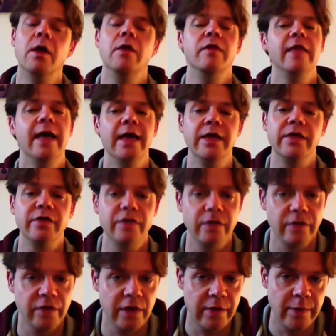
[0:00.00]
That is
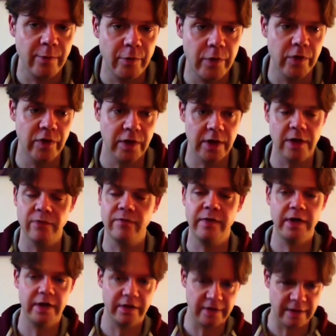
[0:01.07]
so important, and I
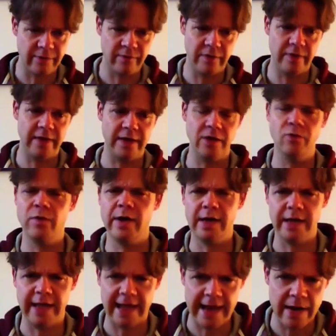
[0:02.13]
think it's something that you
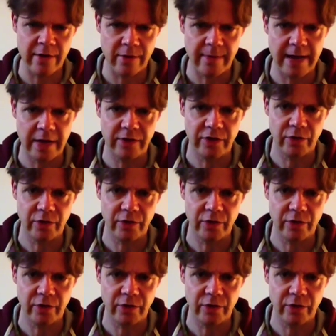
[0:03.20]
rarely hear about